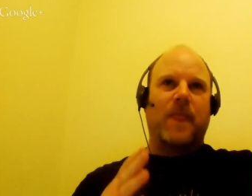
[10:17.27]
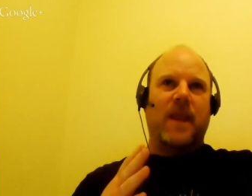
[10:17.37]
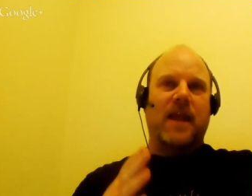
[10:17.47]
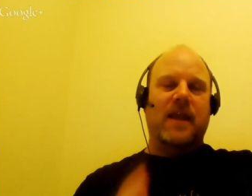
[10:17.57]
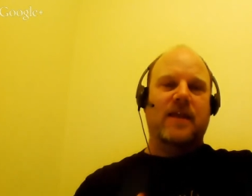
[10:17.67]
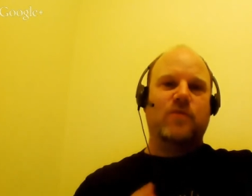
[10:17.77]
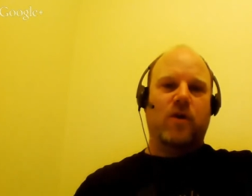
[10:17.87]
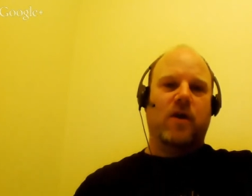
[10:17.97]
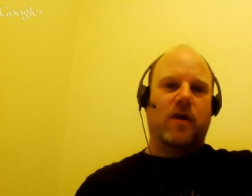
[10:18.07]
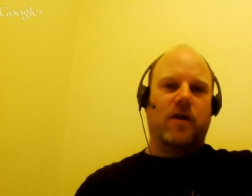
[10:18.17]
his
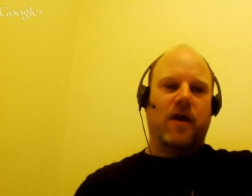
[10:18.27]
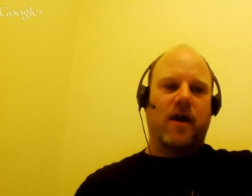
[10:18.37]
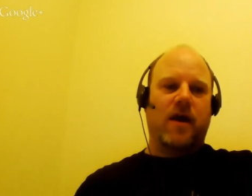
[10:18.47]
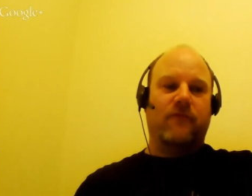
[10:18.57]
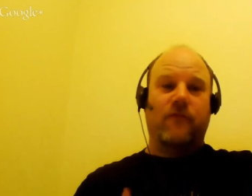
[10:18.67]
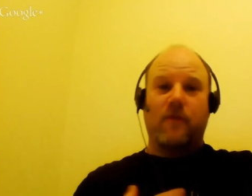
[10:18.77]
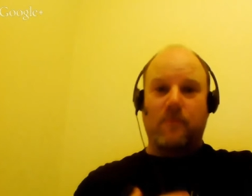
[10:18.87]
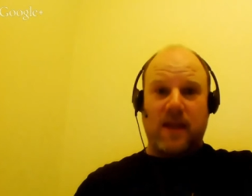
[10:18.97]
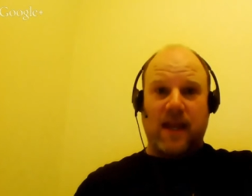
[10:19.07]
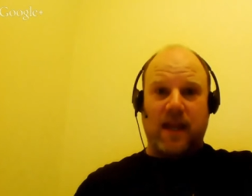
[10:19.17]
work, uh, for
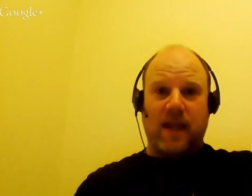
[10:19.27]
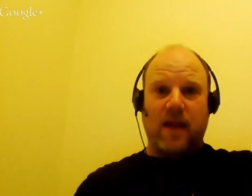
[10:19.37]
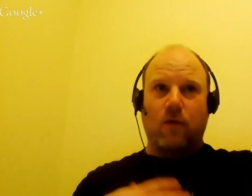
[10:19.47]
me,